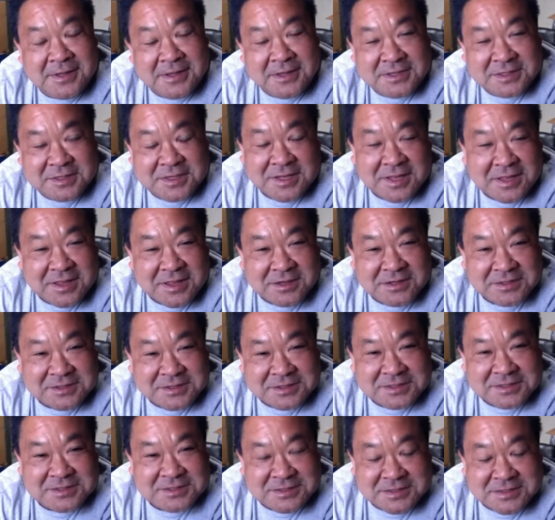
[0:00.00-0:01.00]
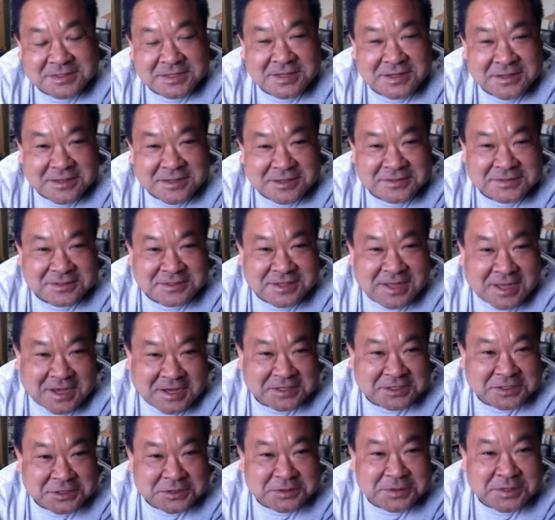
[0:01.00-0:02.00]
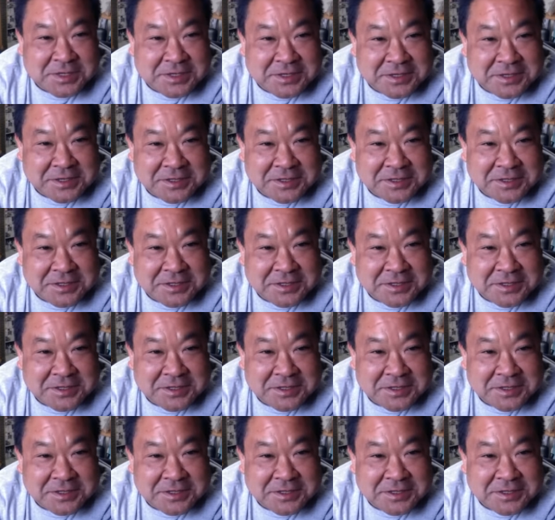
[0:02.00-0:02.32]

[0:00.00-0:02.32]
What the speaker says: So there's a lot to it.